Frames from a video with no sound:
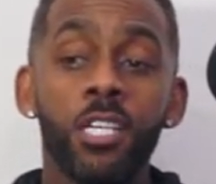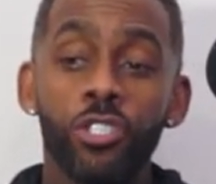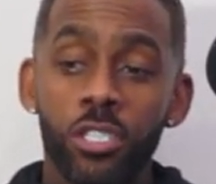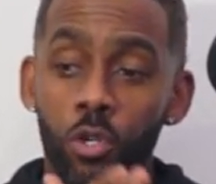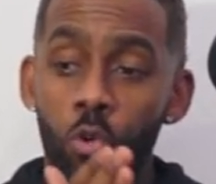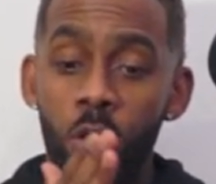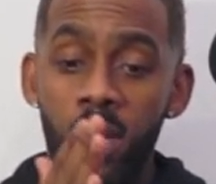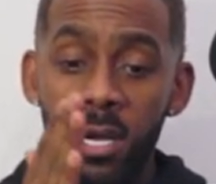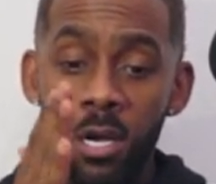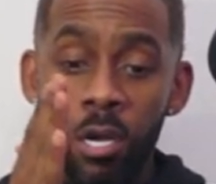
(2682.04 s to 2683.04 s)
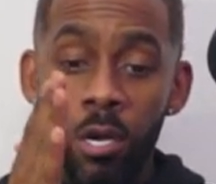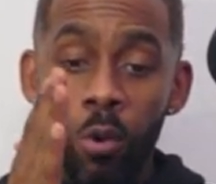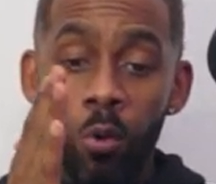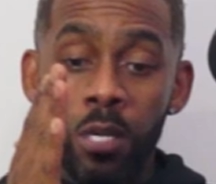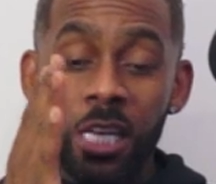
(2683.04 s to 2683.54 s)
let's just keep
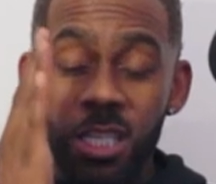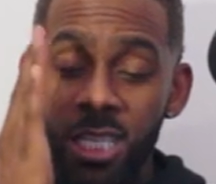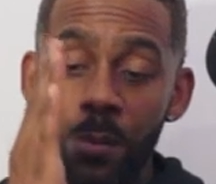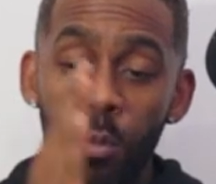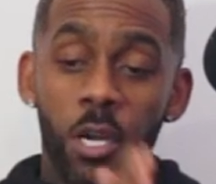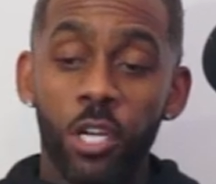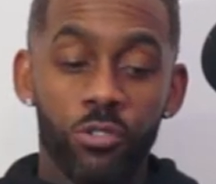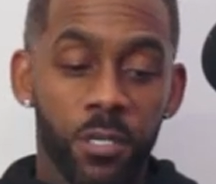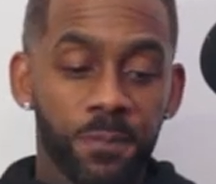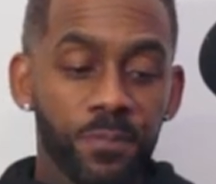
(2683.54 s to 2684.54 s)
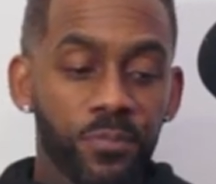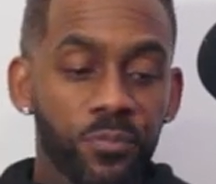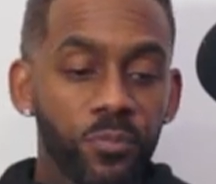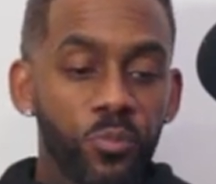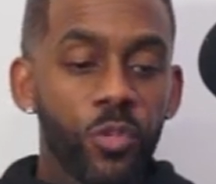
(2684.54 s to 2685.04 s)
it 100.
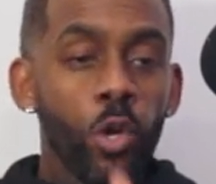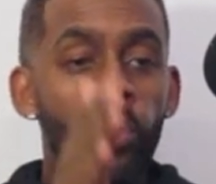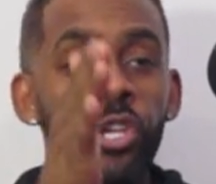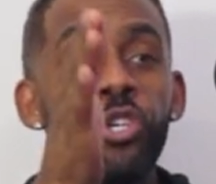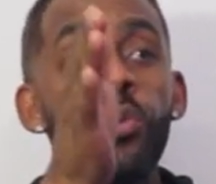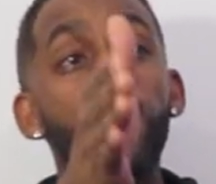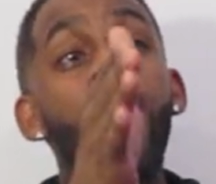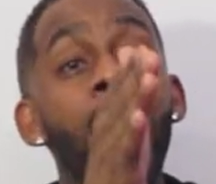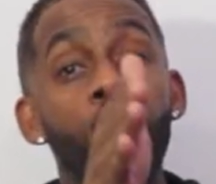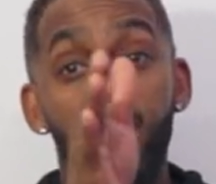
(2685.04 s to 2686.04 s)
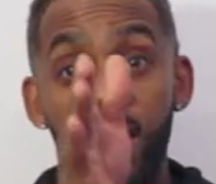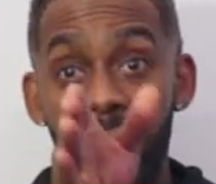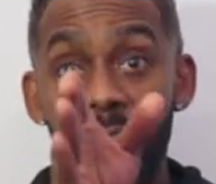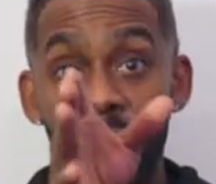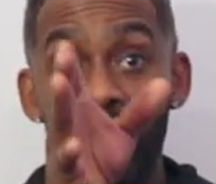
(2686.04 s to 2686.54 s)
When you and I were
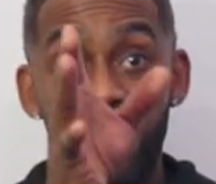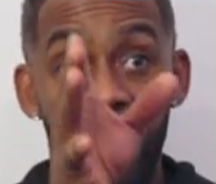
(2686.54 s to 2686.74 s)
kids or